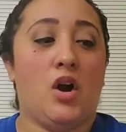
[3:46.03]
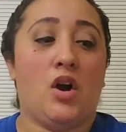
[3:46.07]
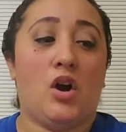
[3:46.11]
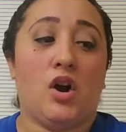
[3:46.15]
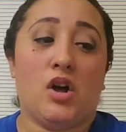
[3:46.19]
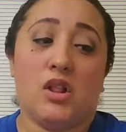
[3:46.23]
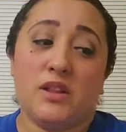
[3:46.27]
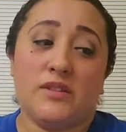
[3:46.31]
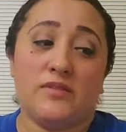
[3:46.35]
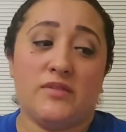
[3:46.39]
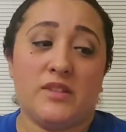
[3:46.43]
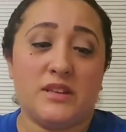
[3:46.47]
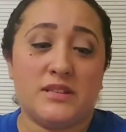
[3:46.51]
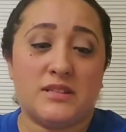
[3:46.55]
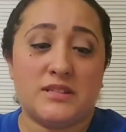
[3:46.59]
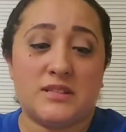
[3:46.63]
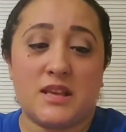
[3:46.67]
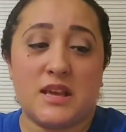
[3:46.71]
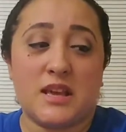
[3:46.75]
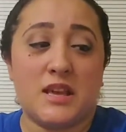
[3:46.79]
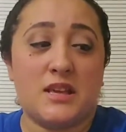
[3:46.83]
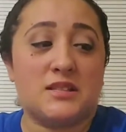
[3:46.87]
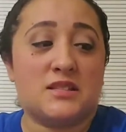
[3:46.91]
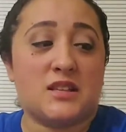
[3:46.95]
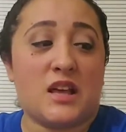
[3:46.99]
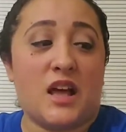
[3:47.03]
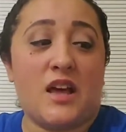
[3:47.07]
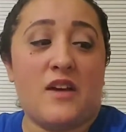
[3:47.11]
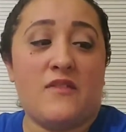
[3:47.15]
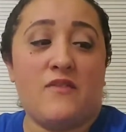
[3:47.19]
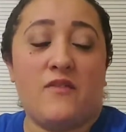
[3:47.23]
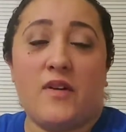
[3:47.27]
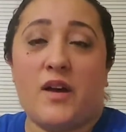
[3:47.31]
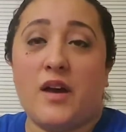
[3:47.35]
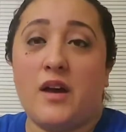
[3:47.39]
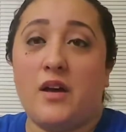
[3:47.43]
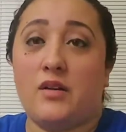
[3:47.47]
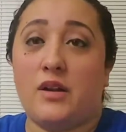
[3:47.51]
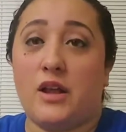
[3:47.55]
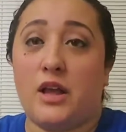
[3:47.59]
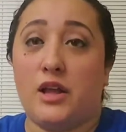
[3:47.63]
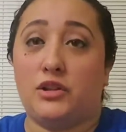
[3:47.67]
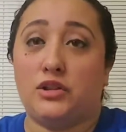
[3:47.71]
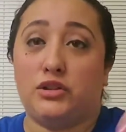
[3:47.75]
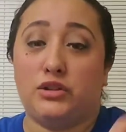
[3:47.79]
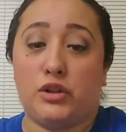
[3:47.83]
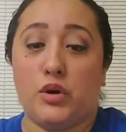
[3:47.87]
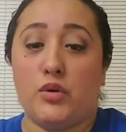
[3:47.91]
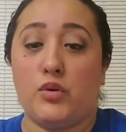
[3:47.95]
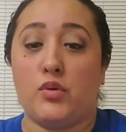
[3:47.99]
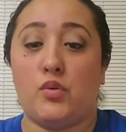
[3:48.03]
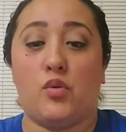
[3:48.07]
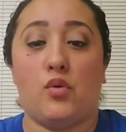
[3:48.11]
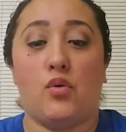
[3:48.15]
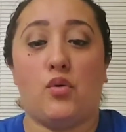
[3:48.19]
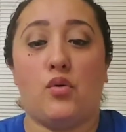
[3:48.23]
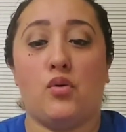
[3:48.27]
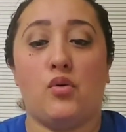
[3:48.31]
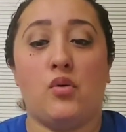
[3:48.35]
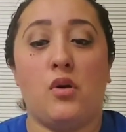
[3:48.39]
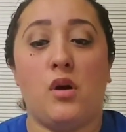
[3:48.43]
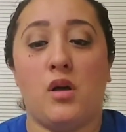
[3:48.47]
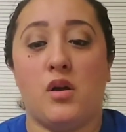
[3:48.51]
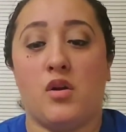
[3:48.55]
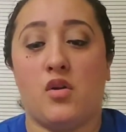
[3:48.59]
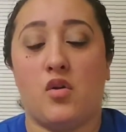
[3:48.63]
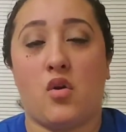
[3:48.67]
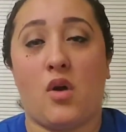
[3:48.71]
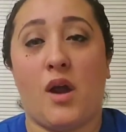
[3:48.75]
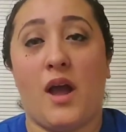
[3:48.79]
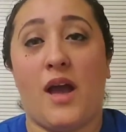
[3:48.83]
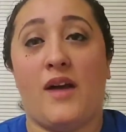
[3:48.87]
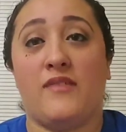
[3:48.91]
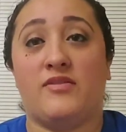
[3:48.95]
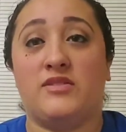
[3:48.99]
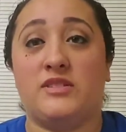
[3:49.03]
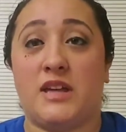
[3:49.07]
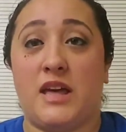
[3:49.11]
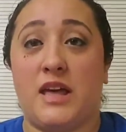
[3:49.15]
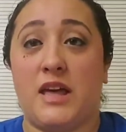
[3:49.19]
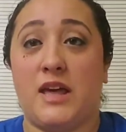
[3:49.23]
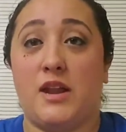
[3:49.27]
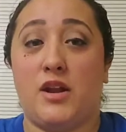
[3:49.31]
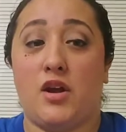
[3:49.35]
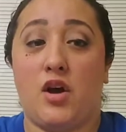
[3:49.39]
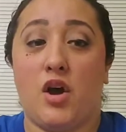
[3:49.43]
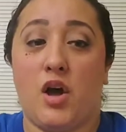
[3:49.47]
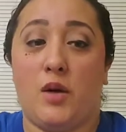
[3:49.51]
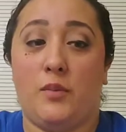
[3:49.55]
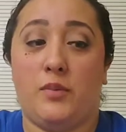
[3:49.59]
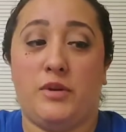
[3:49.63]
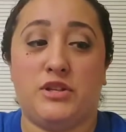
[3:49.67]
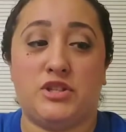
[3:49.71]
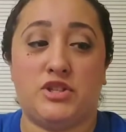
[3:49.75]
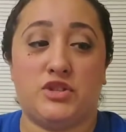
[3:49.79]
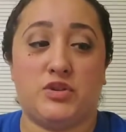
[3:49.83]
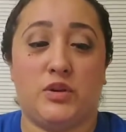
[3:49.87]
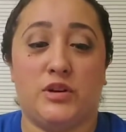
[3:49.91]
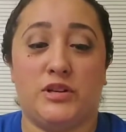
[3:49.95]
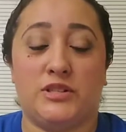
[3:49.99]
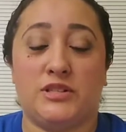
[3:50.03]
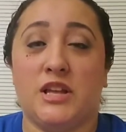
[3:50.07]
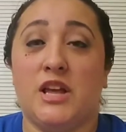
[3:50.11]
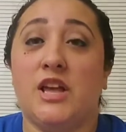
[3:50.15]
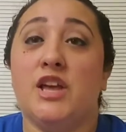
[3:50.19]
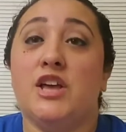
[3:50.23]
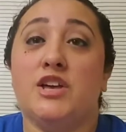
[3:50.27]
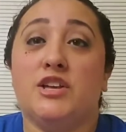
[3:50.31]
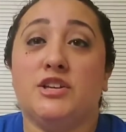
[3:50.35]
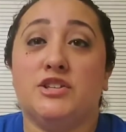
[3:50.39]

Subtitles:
All of these things I found at local craft and hobby stores.